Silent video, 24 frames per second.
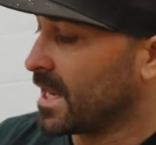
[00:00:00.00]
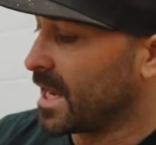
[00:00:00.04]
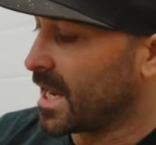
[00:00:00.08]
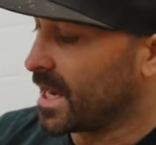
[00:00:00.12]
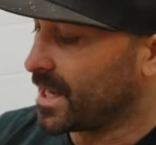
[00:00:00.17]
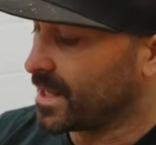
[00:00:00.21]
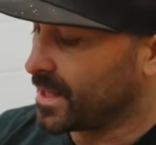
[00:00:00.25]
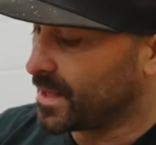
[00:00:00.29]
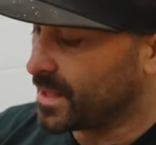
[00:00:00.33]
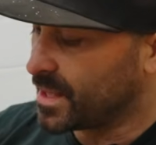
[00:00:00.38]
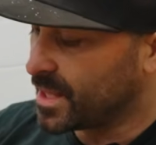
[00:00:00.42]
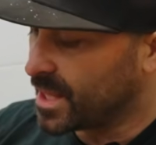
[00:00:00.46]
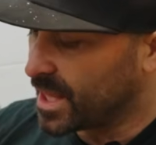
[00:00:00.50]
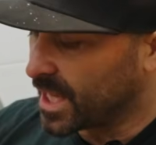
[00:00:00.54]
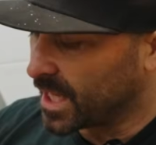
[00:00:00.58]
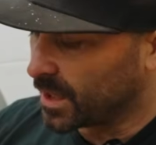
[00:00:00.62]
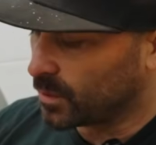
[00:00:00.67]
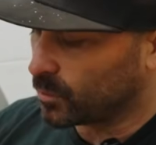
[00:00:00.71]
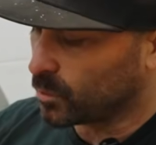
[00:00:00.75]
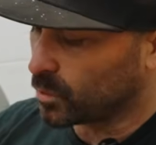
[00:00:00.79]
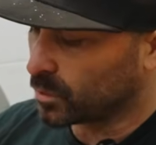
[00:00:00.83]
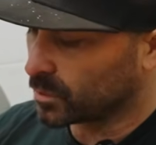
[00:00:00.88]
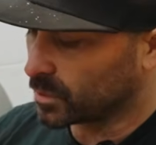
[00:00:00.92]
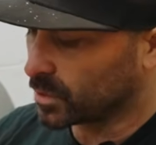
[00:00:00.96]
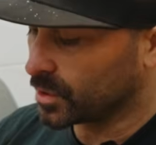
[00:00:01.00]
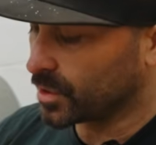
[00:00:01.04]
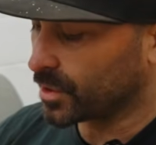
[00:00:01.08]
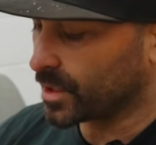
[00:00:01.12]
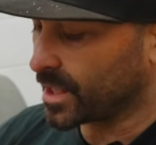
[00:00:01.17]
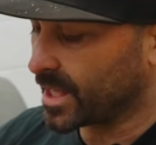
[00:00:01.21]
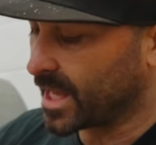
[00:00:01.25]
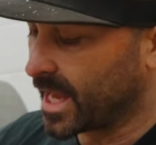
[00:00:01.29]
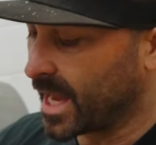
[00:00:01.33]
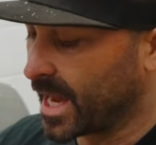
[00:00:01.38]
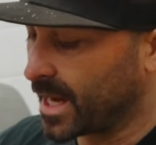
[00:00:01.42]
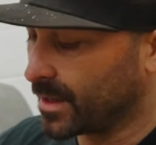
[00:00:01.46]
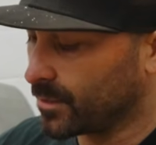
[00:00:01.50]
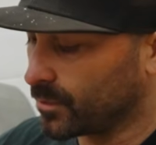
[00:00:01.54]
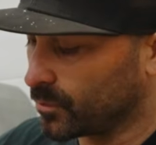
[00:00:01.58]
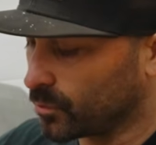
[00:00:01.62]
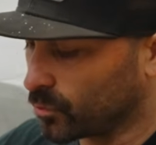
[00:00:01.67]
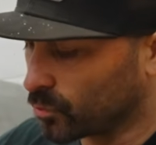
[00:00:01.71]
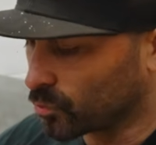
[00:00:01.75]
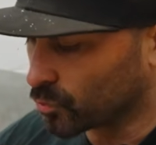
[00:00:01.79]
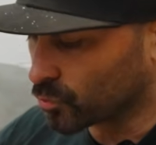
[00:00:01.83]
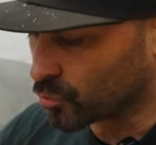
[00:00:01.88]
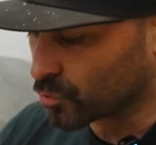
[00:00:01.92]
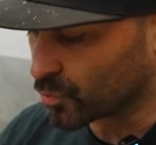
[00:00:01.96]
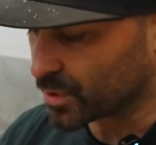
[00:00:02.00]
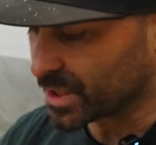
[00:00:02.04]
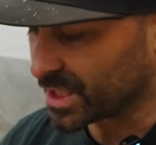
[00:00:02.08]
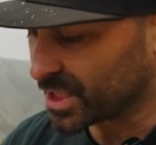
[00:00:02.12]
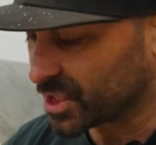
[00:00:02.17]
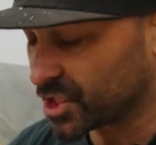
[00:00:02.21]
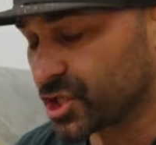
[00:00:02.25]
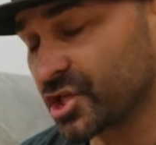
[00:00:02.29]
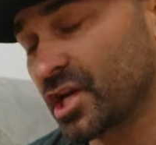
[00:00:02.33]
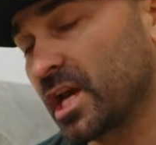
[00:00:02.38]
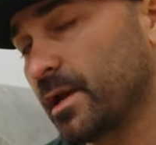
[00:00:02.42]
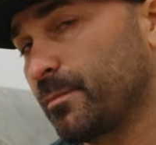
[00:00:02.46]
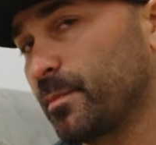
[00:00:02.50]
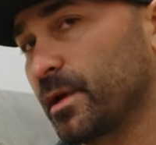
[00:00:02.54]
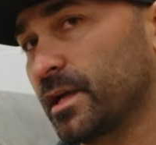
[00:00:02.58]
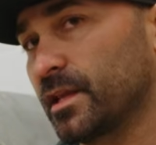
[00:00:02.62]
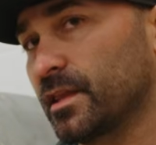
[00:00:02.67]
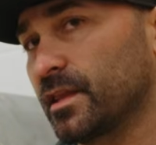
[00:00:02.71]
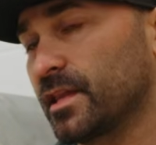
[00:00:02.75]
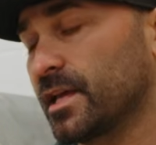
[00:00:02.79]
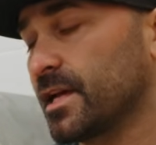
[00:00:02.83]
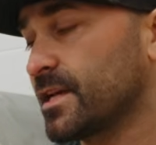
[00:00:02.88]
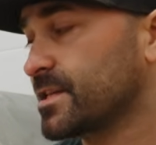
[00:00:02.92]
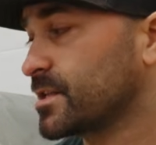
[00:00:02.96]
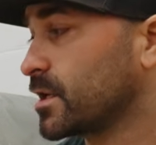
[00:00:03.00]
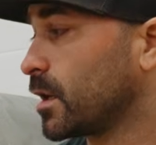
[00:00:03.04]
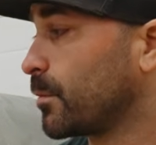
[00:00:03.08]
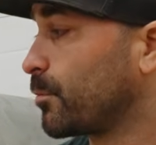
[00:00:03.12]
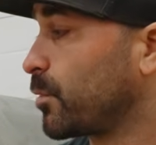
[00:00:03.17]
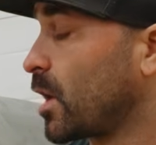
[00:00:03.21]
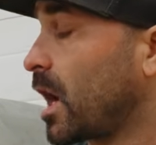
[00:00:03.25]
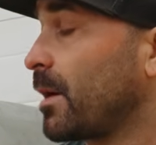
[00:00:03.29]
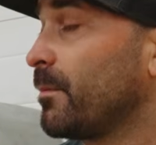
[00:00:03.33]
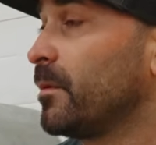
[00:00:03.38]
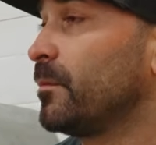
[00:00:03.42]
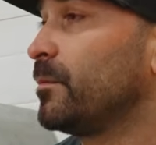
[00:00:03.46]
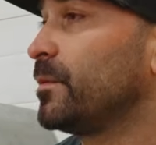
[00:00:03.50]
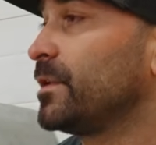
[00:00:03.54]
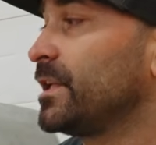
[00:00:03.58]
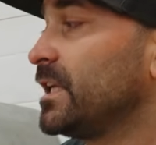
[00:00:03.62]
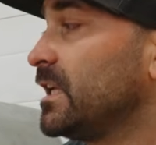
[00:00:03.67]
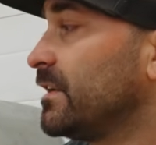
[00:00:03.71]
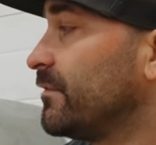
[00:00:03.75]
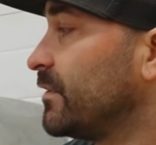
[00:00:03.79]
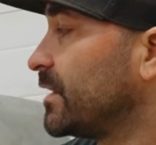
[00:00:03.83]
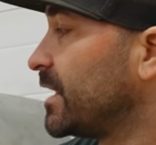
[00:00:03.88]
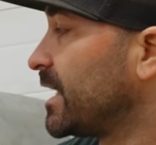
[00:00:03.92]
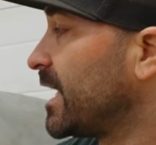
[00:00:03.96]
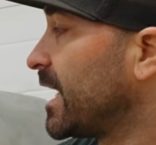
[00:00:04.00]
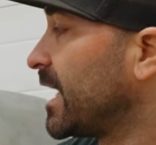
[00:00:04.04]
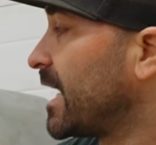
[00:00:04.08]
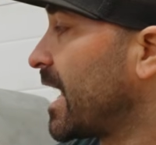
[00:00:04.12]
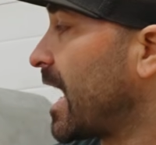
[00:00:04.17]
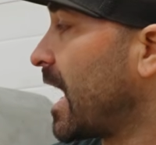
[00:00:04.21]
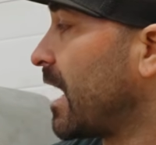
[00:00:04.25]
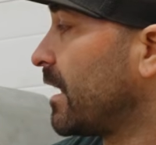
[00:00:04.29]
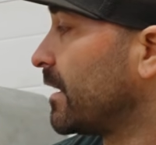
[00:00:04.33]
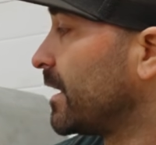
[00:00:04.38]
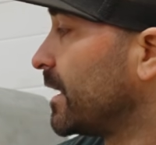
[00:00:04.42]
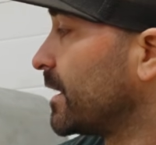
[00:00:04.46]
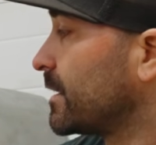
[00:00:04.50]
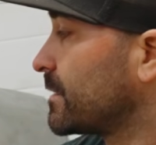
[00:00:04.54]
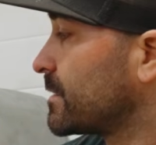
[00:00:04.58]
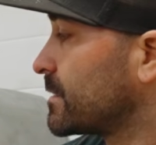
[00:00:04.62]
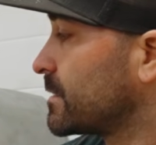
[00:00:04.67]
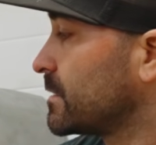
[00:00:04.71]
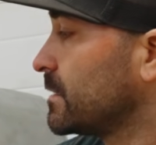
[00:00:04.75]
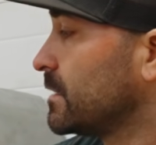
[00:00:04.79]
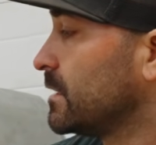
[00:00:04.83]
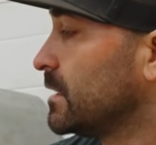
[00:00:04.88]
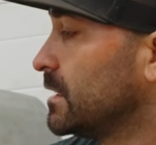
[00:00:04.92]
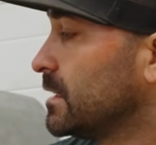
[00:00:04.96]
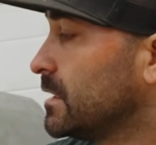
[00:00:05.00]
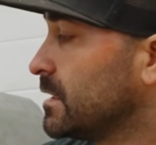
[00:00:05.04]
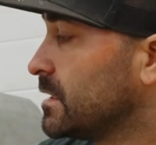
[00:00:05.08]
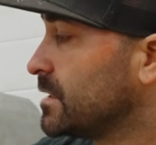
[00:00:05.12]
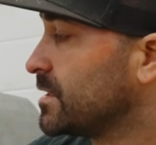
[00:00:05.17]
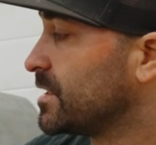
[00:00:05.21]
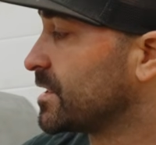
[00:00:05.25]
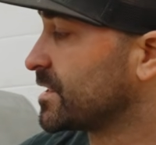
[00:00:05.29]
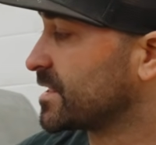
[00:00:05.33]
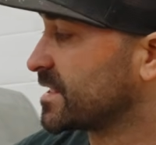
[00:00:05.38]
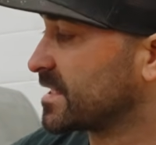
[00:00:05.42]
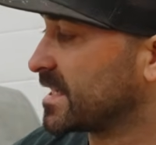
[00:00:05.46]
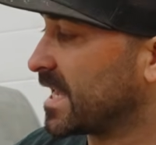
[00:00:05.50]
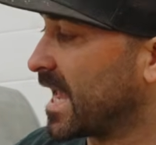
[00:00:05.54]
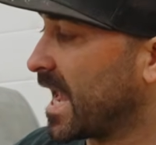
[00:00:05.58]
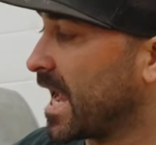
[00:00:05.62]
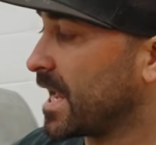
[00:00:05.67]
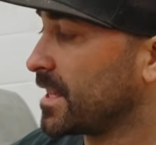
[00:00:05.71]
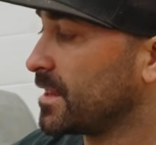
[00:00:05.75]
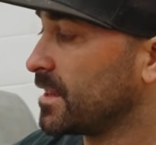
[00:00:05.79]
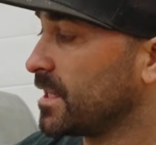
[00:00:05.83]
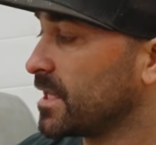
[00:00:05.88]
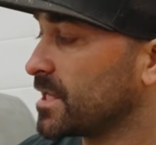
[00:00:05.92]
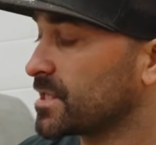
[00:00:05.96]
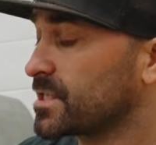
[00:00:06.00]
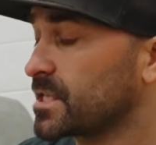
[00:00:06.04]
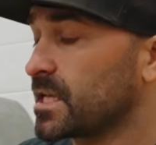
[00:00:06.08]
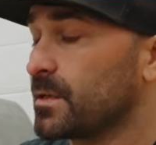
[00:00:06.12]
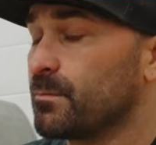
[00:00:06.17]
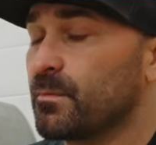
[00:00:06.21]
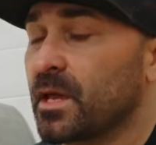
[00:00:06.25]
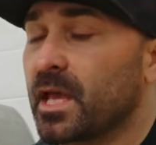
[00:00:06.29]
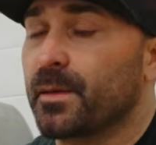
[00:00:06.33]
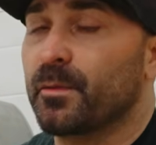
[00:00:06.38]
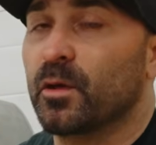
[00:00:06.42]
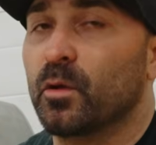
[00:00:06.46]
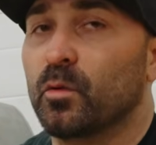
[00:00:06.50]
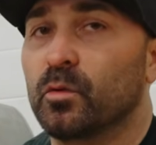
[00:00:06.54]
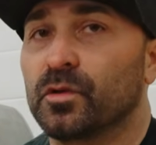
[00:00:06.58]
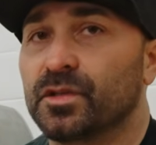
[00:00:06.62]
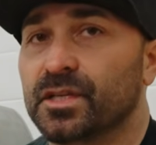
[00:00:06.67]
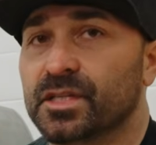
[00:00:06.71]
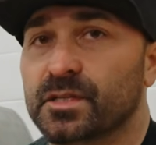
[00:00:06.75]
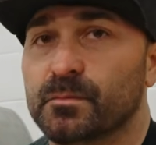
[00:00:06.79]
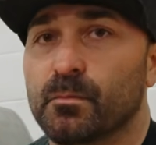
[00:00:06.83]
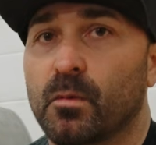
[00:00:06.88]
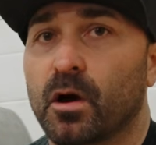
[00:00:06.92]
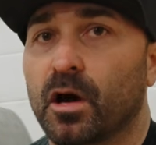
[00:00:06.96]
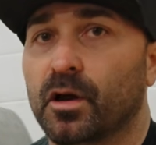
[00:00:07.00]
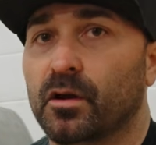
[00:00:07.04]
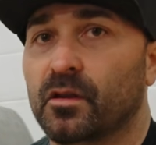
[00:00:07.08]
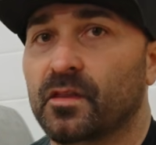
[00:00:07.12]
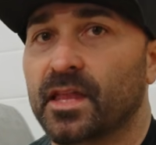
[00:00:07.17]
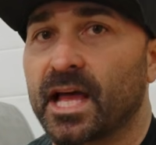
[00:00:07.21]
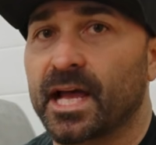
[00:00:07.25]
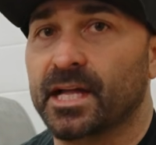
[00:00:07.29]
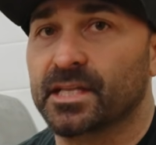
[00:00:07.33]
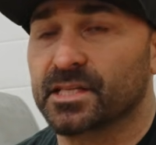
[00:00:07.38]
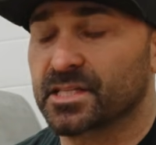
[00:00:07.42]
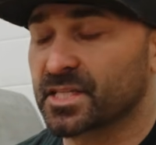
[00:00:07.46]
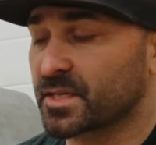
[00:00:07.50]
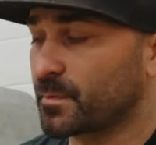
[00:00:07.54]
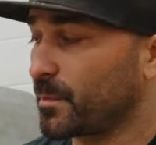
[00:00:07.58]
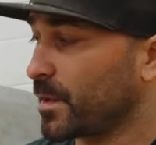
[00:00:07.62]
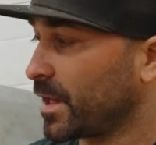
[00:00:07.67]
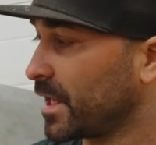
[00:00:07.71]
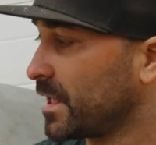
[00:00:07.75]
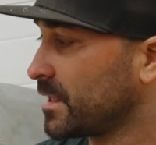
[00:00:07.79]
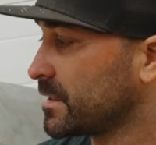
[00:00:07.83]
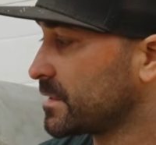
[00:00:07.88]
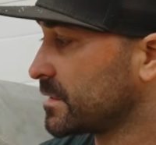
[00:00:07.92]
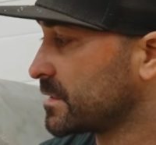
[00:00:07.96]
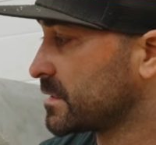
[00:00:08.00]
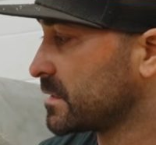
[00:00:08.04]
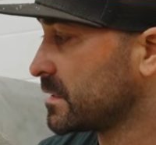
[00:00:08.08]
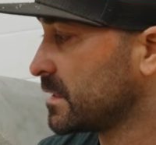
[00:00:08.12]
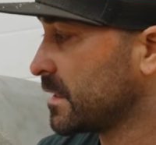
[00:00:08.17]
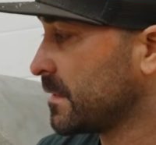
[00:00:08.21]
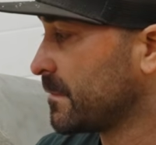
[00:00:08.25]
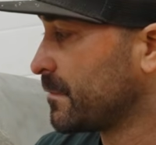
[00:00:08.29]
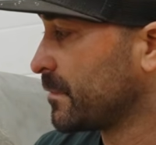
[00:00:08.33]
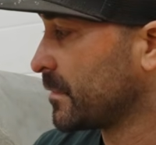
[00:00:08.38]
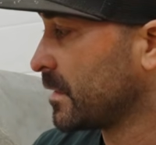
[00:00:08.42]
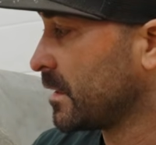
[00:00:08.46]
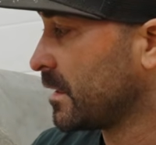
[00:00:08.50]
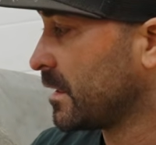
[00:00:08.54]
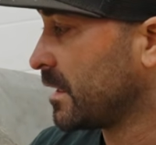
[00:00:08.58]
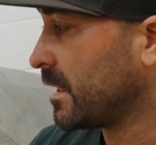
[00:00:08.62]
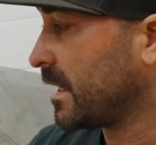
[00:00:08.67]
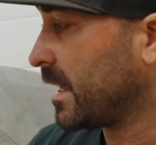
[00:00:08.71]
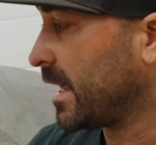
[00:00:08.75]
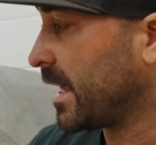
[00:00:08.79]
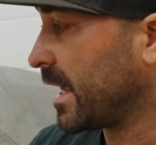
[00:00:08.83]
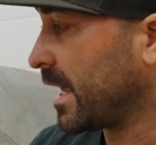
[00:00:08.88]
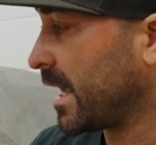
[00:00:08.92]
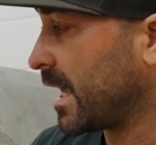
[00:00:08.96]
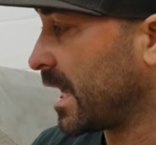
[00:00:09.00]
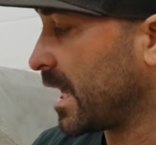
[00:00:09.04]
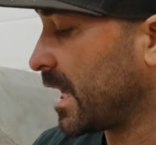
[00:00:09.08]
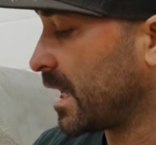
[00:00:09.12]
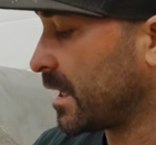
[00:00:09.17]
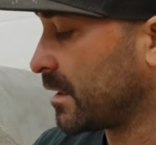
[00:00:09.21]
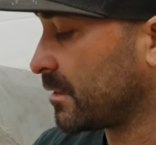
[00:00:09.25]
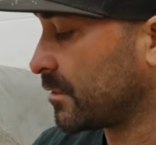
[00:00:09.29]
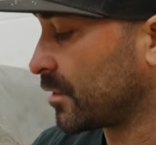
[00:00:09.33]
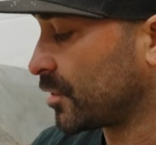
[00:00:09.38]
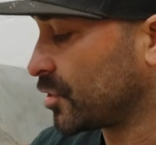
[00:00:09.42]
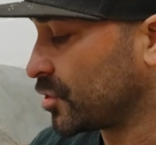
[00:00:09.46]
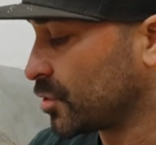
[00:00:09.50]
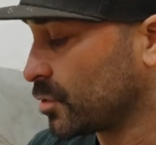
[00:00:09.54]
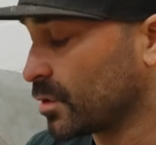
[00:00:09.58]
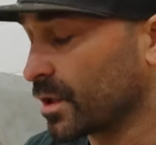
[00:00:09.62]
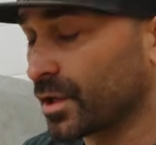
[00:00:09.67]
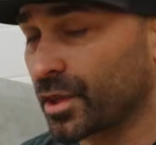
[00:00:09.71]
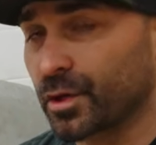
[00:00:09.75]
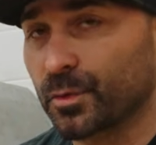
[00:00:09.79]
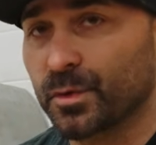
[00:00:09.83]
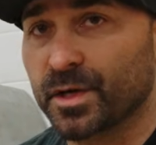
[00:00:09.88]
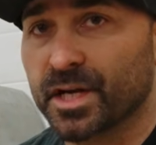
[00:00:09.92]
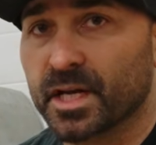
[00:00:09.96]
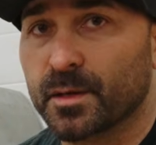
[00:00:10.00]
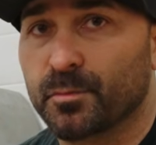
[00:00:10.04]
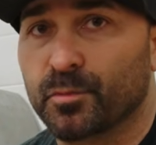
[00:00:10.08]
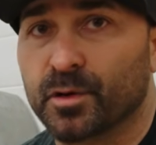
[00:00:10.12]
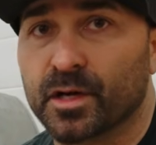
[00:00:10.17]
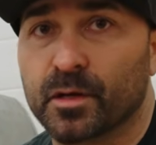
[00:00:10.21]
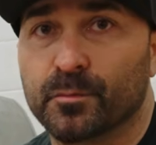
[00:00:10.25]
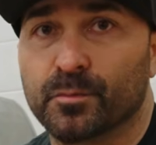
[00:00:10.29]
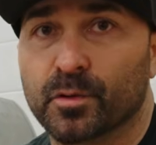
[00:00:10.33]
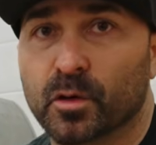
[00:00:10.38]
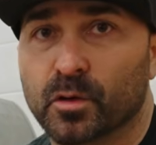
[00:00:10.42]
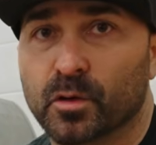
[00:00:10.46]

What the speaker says: And then we'll look at reshaping this. I'll probably even get Alex to scan this and maybe we'll just model that in space and do a 3D print